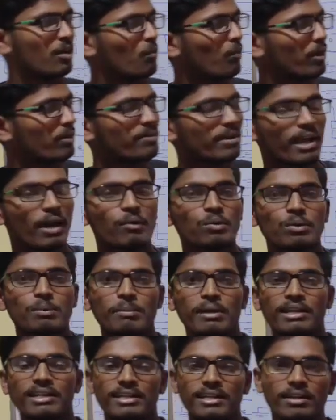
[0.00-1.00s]
Why we have to
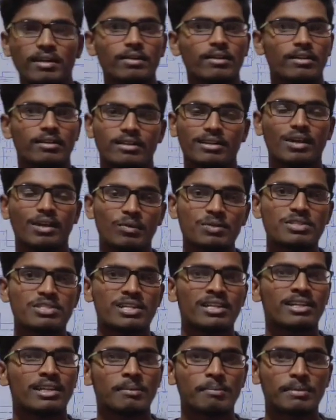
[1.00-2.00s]
maintain a
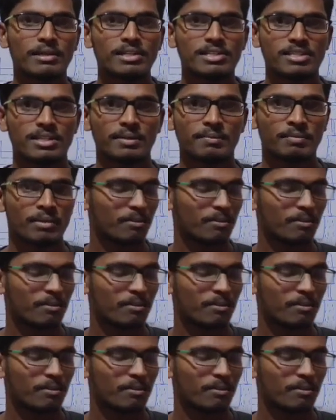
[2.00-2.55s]
constant temperature?